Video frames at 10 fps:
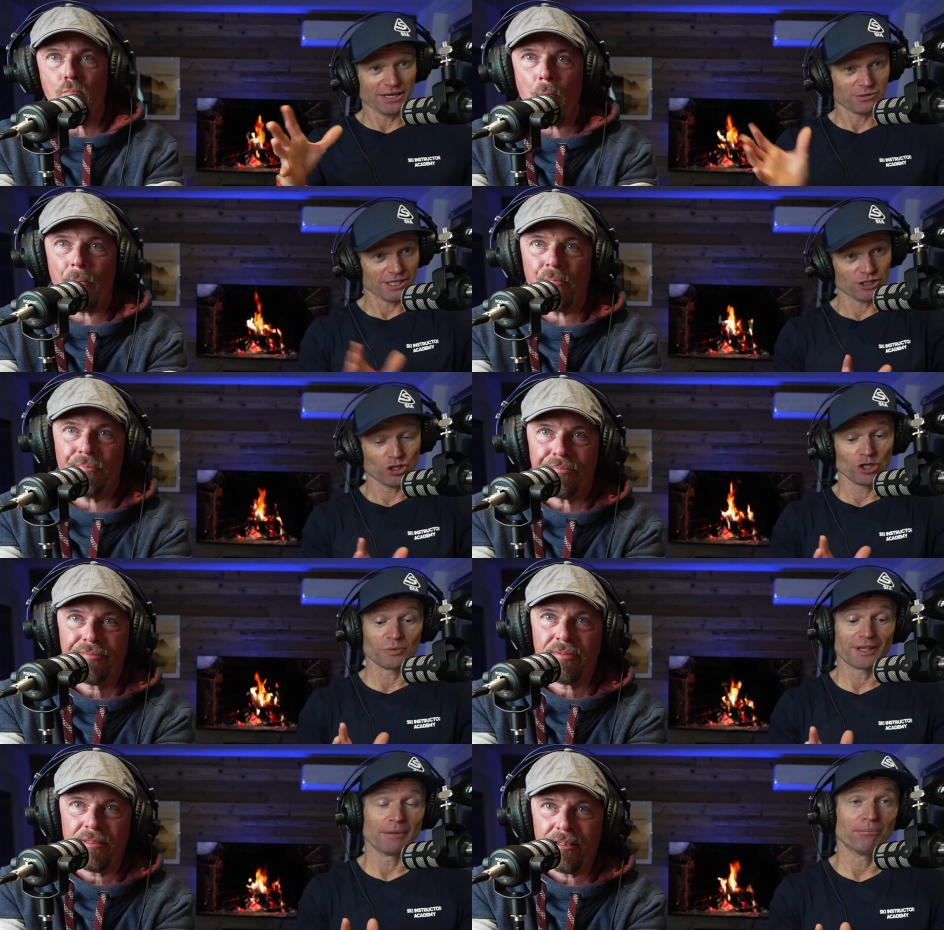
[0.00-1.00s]
Speaker 1: down, and they turn
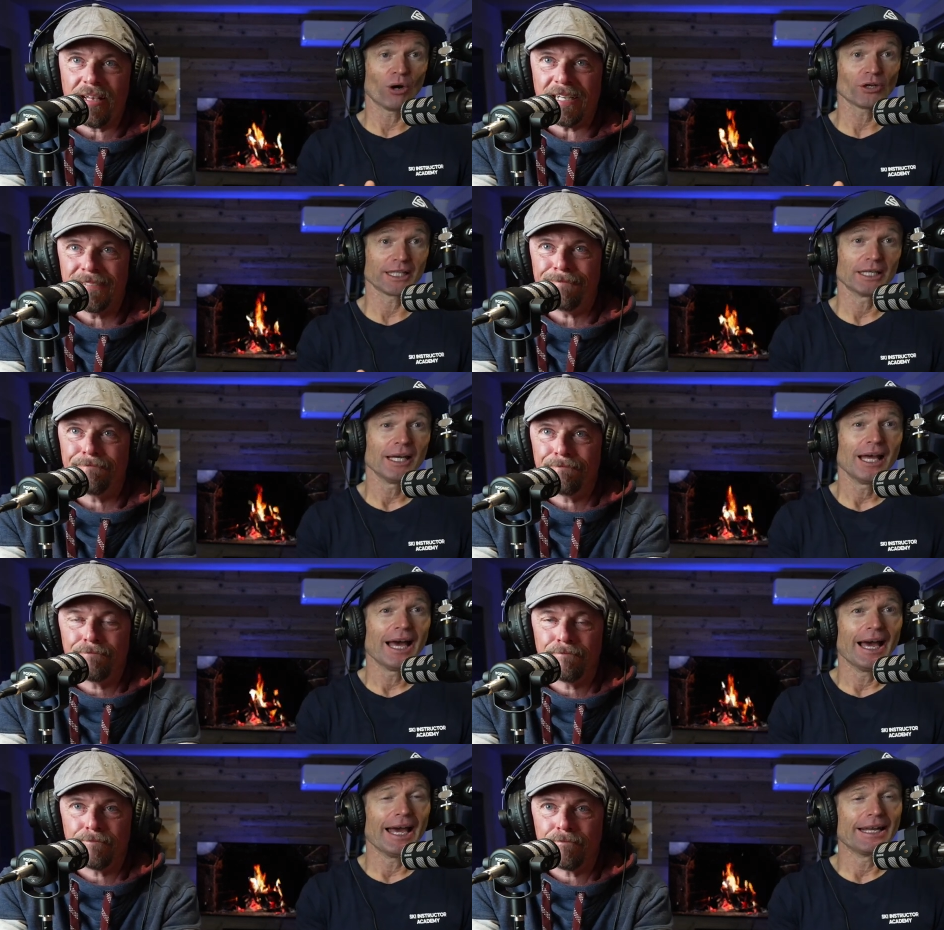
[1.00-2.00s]
with their body.
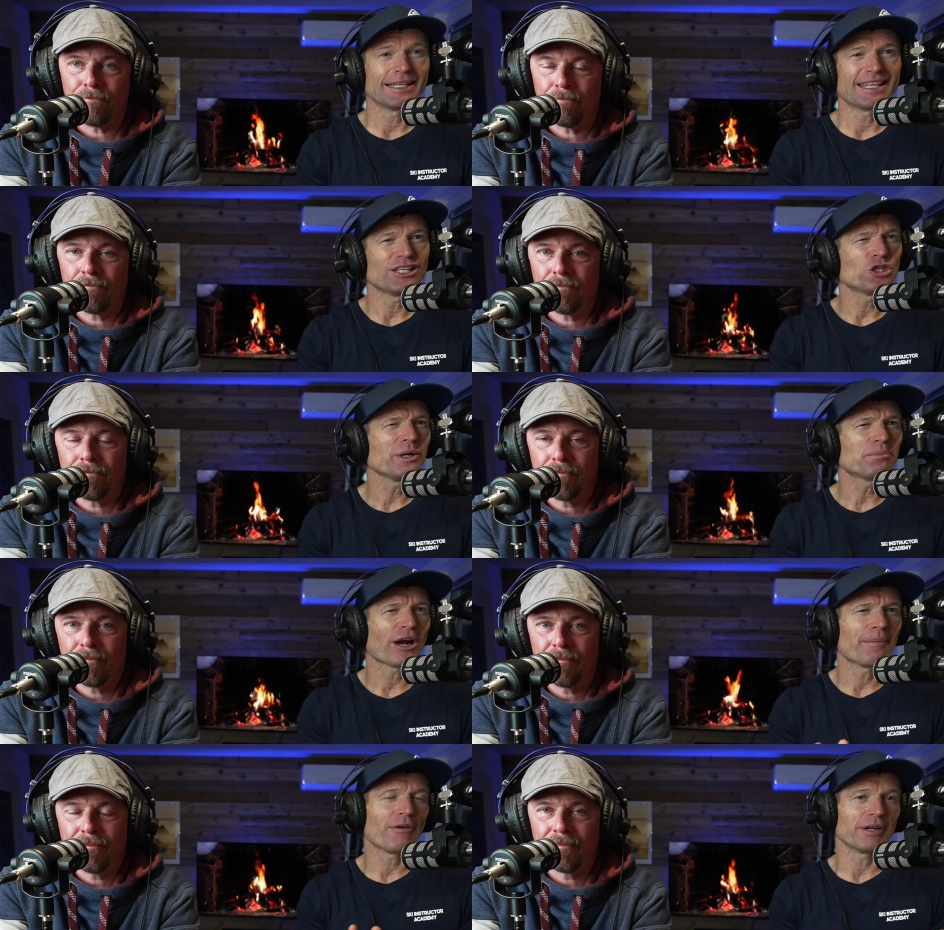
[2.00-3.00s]
And they do it
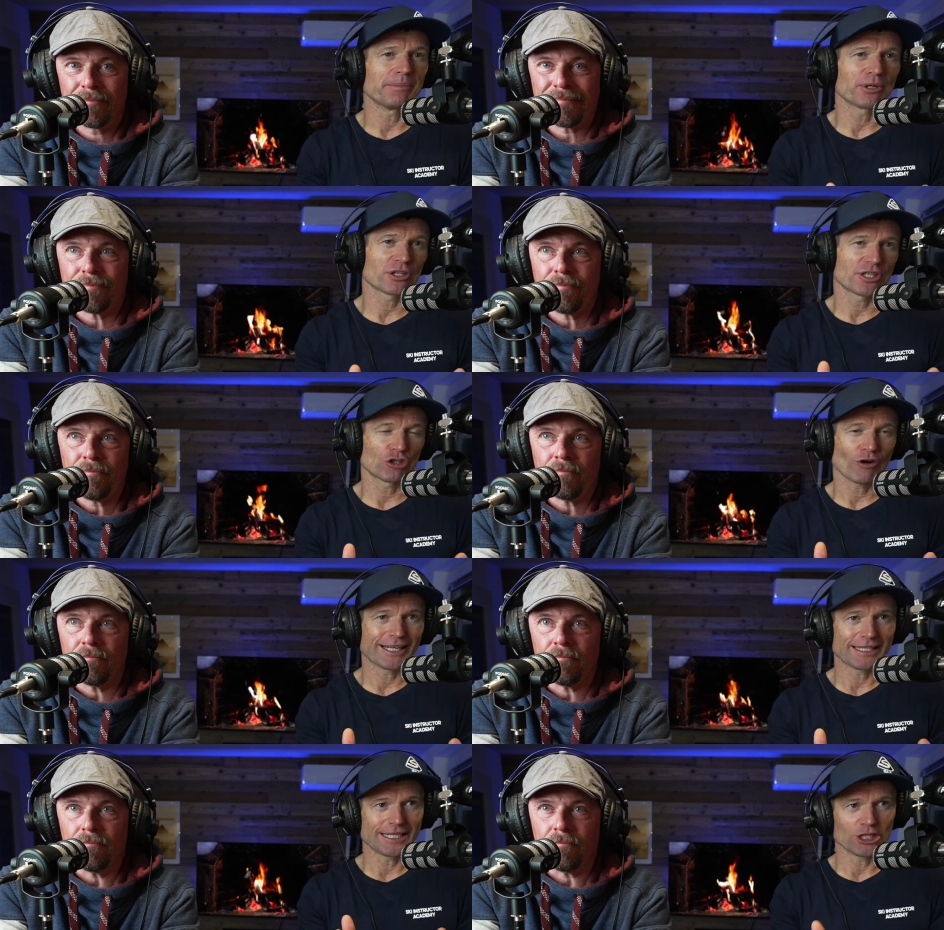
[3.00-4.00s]
primarily because they're trying
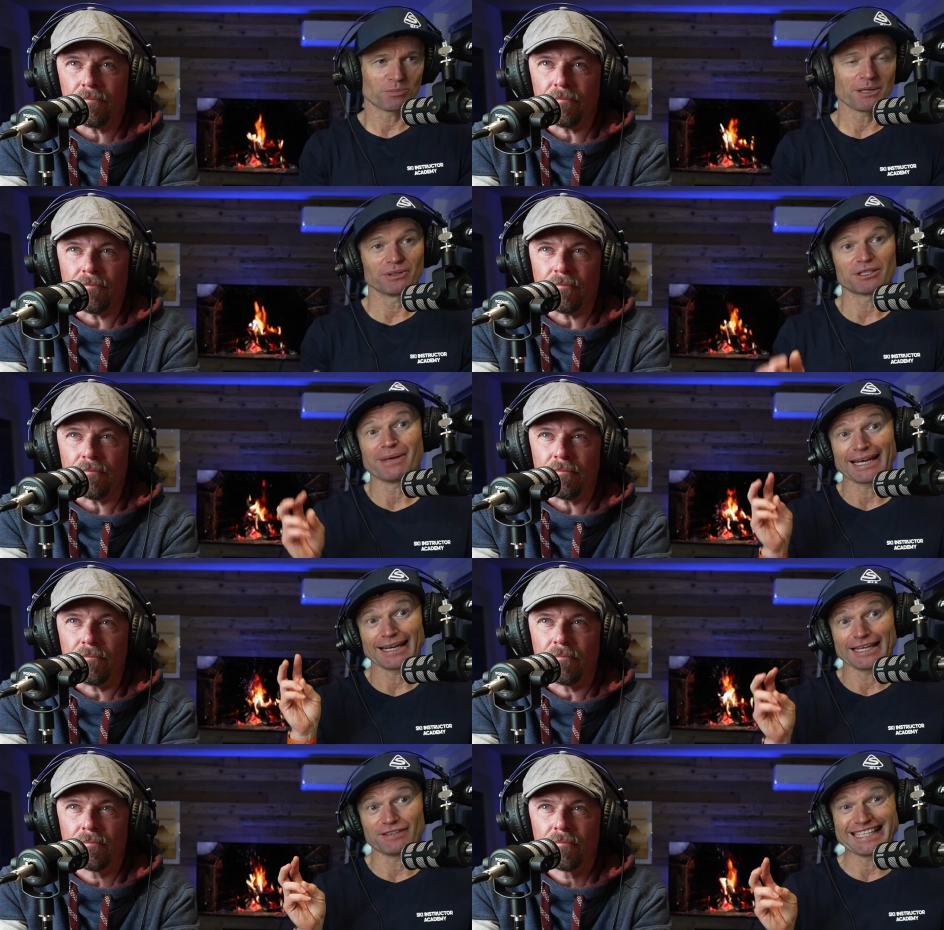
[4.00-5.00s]
to teach people to make
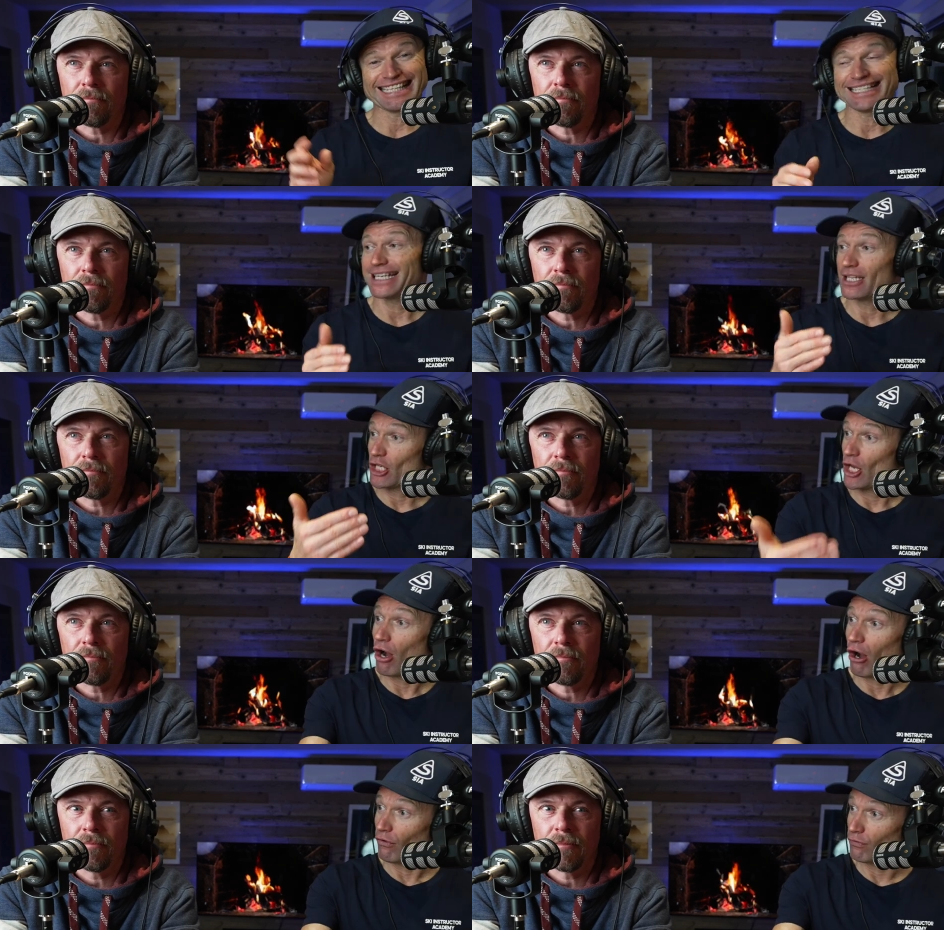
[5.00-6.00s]
life easy in the
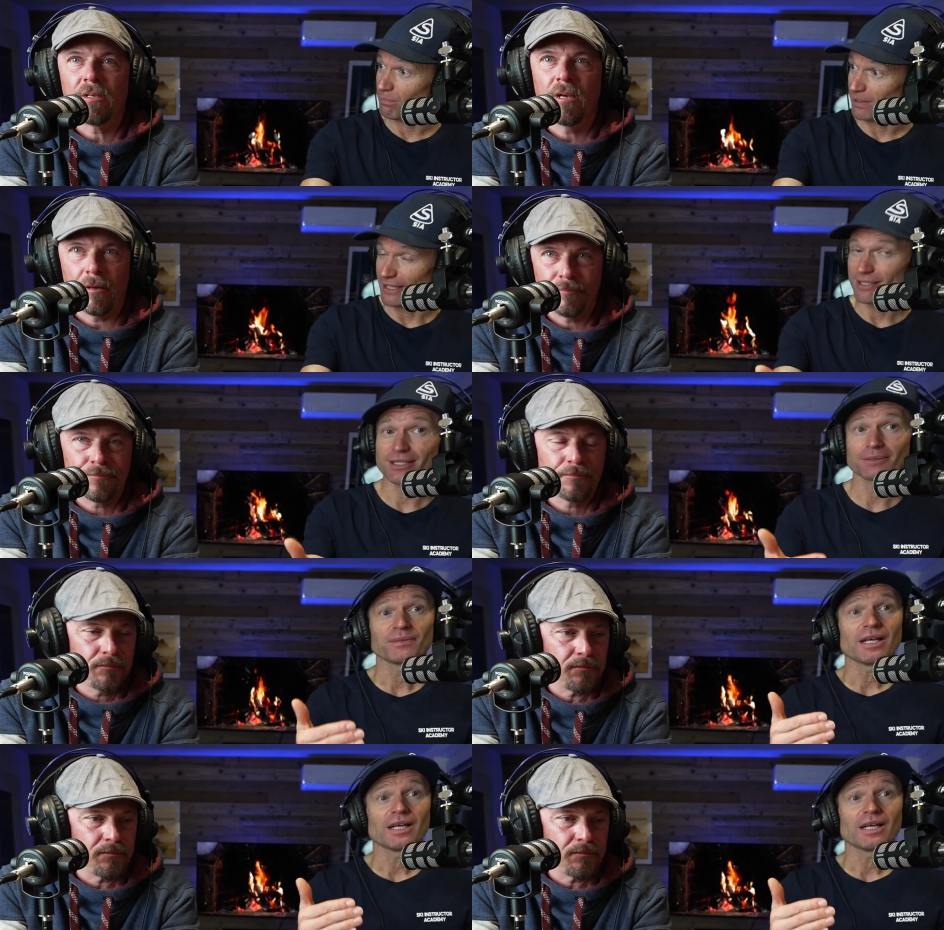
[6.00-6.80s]
off-piste.